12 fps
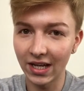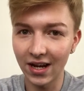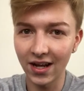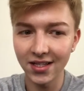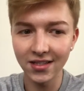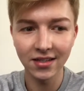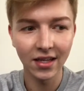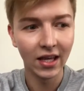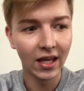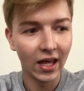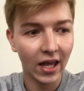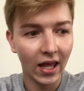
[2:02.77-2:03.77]
in class.
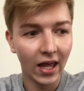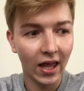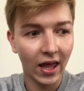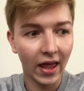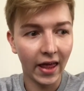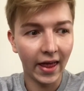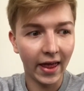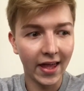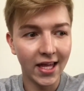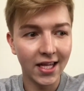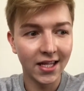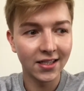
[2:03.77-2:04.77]

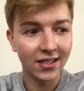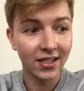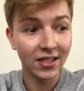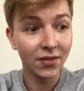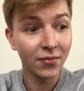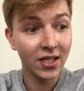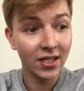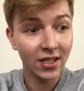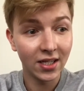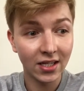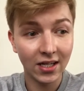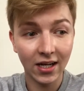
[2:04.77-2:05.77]
And in the
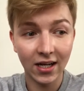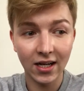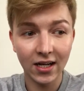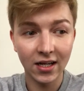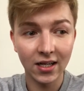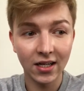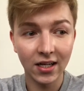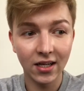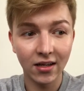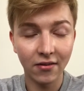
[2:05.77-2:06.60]
beginning I